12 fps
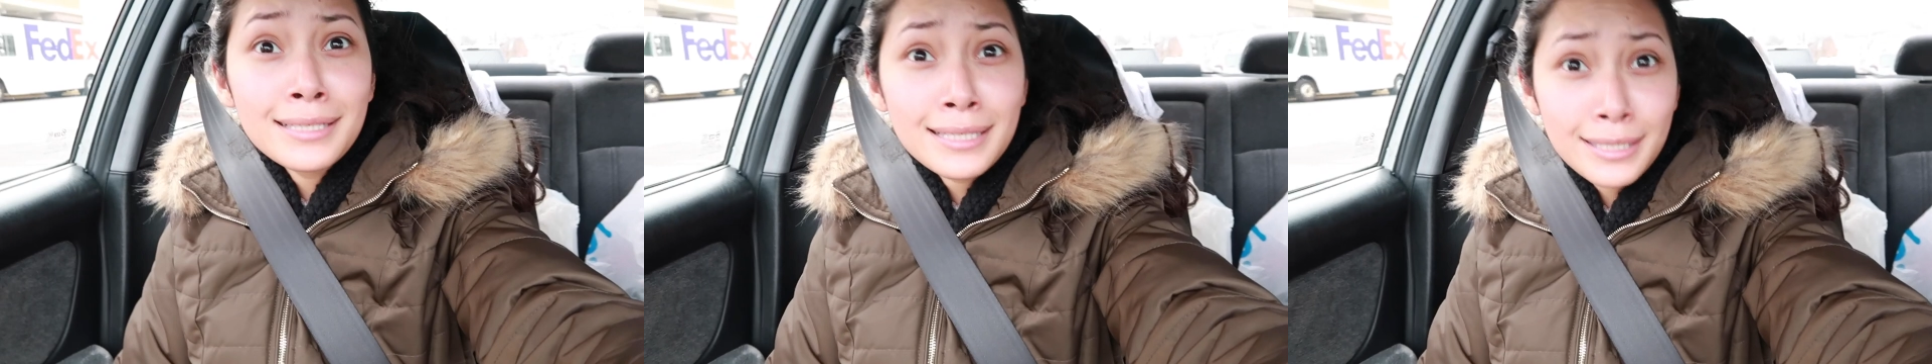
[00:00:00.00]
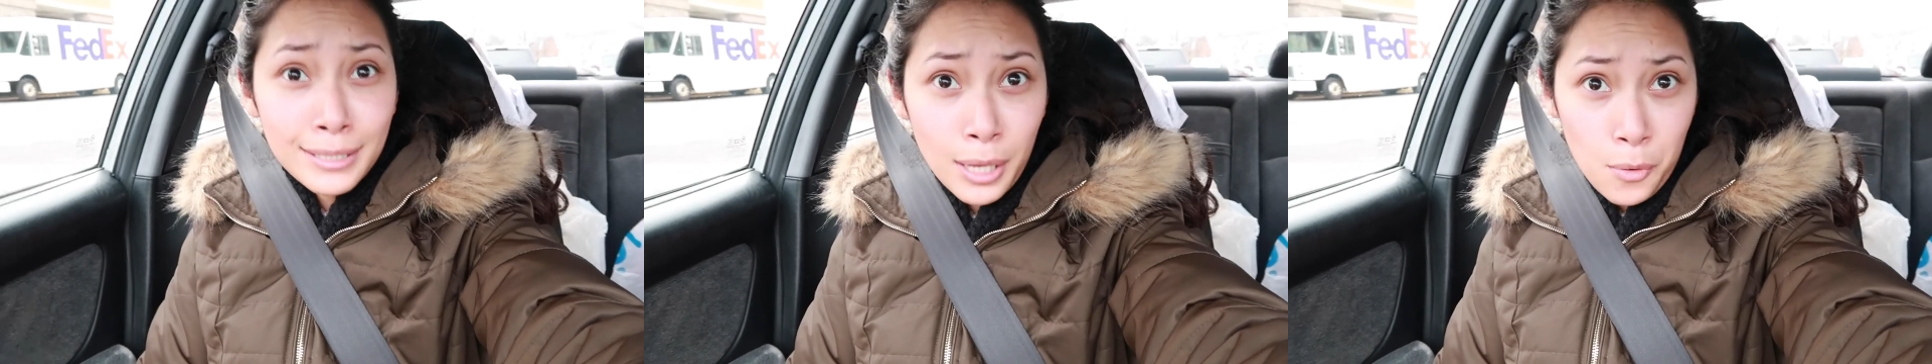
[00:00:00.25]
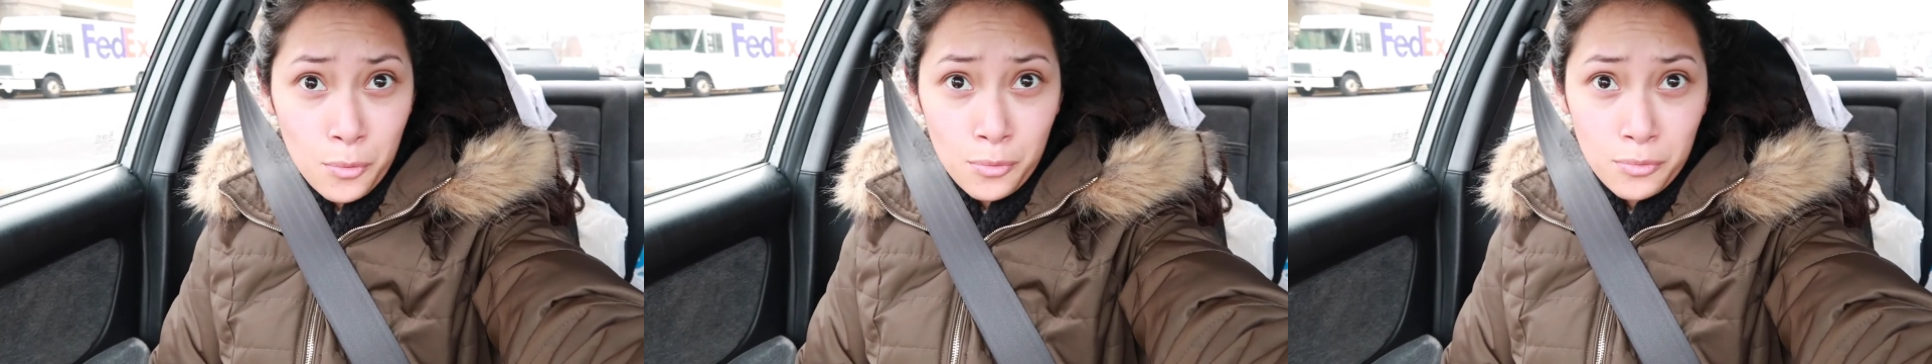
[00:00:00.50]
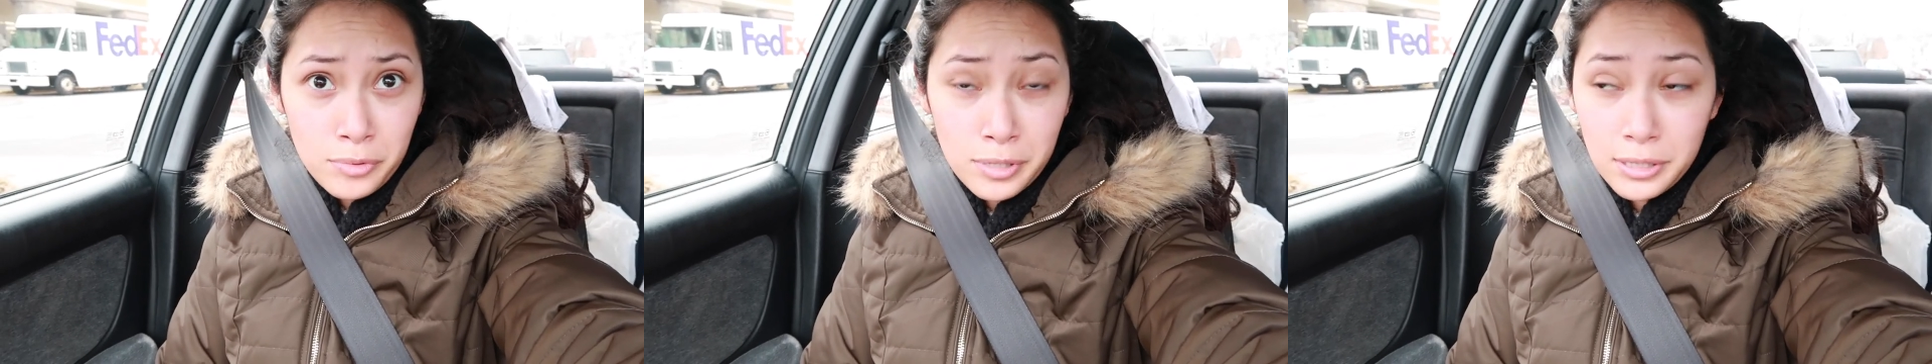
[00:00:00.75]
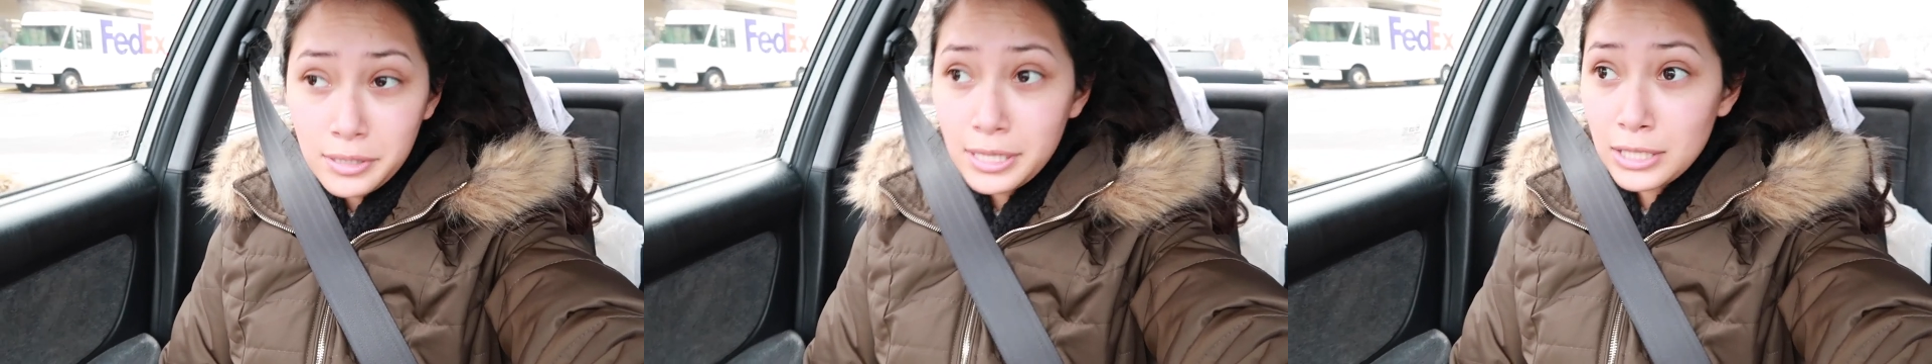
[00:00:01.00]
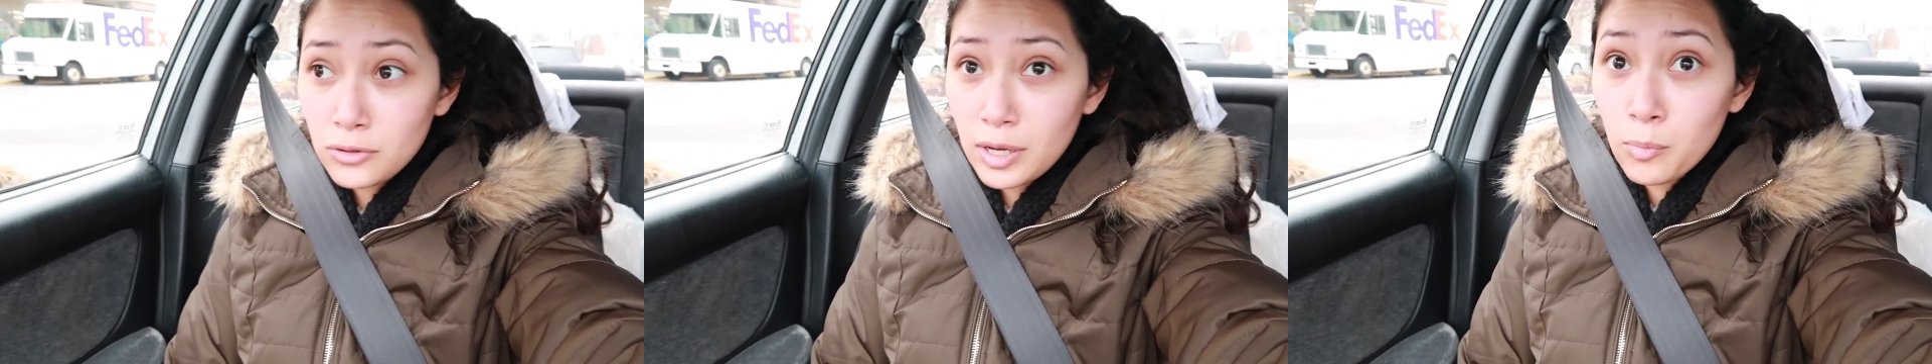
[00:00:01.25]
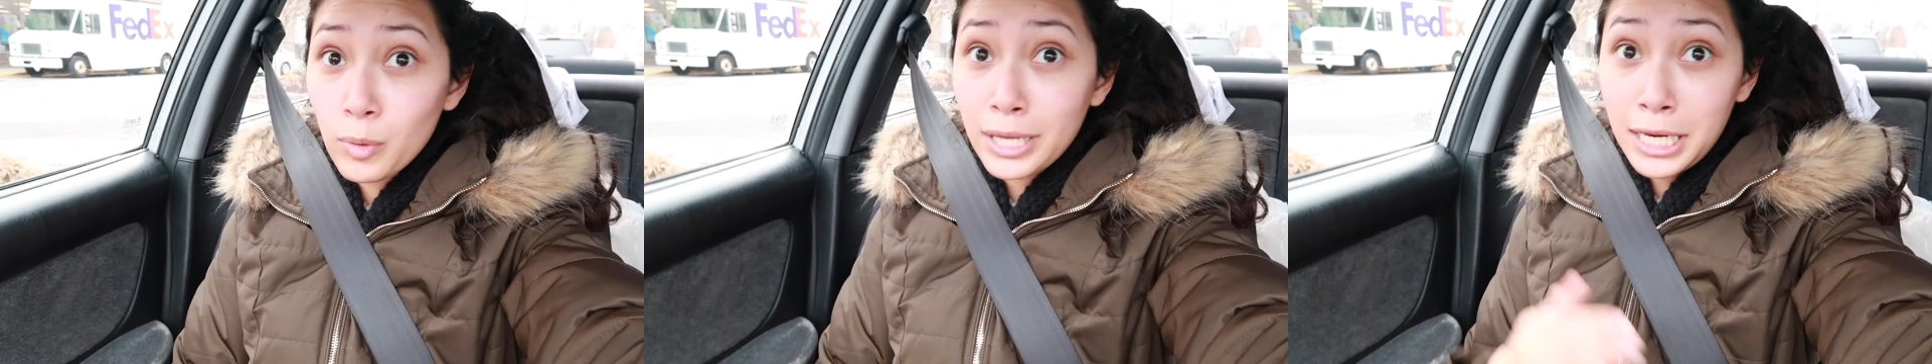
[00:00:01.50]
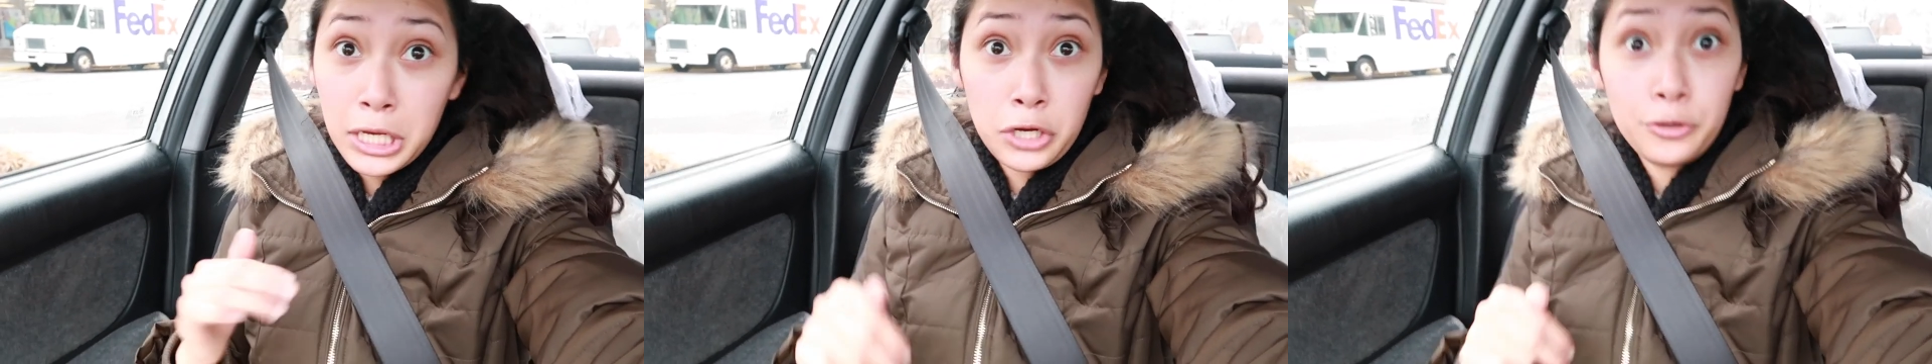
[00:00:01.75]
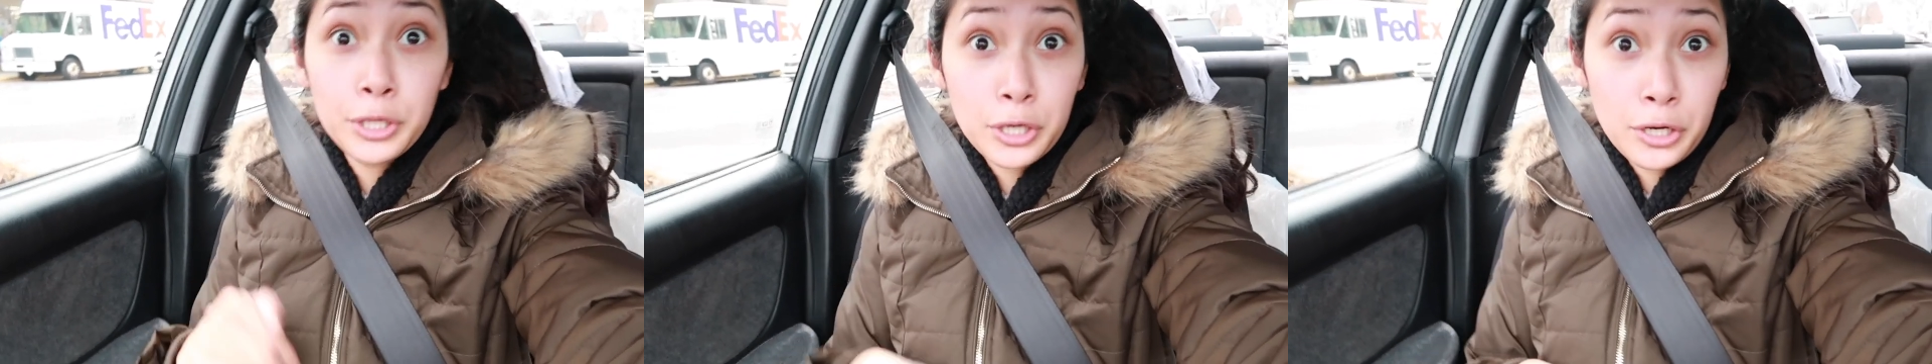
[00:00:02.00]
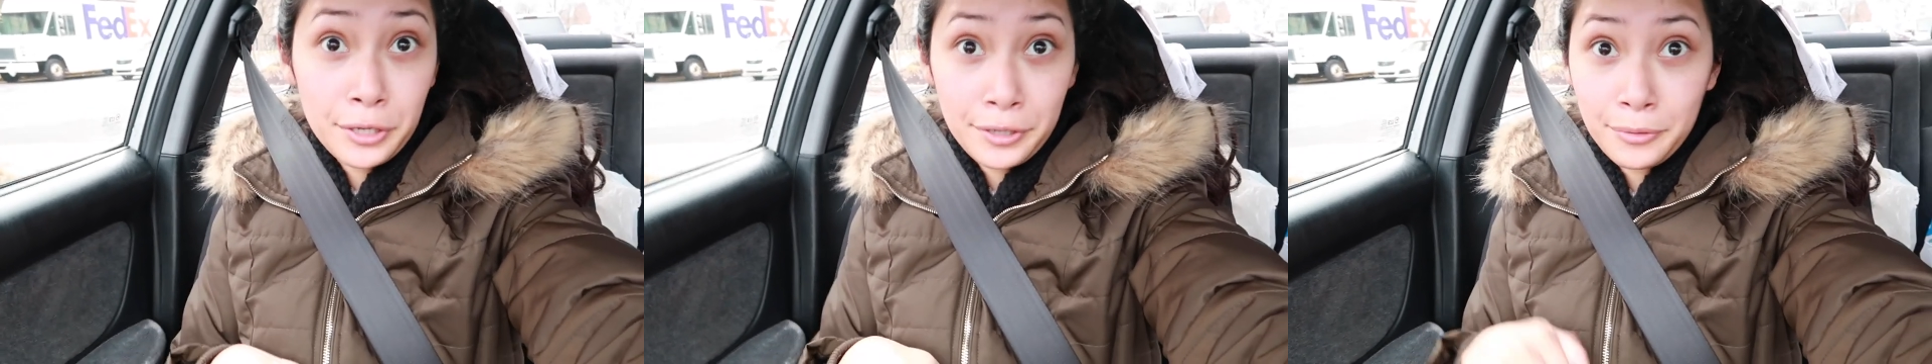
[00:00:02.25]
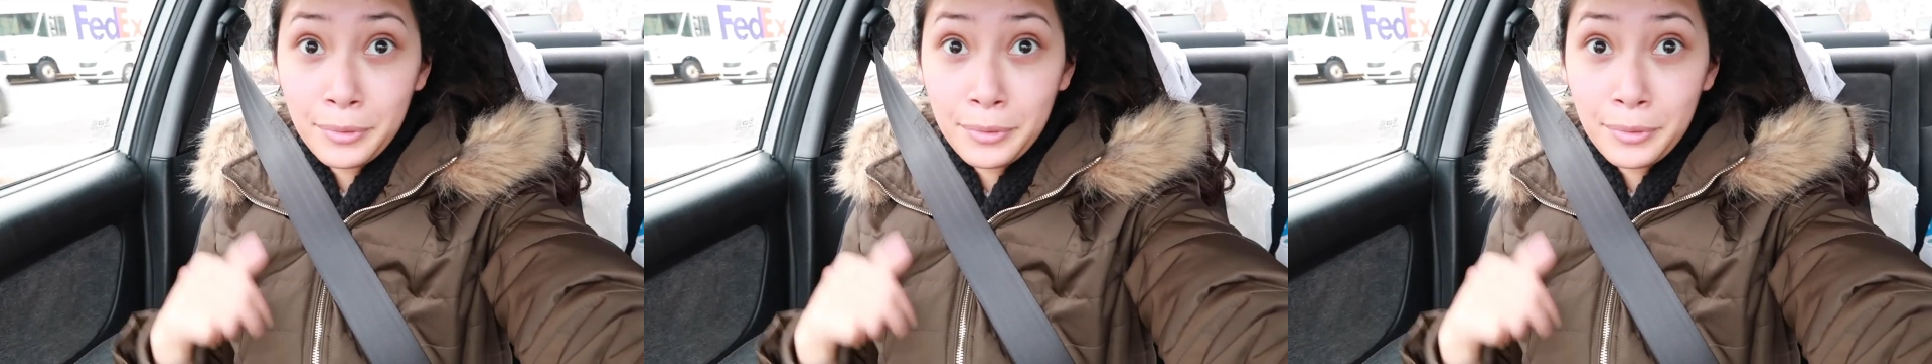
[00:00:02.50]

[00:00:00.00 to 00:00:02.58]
So that's why I'm waiting here in the car.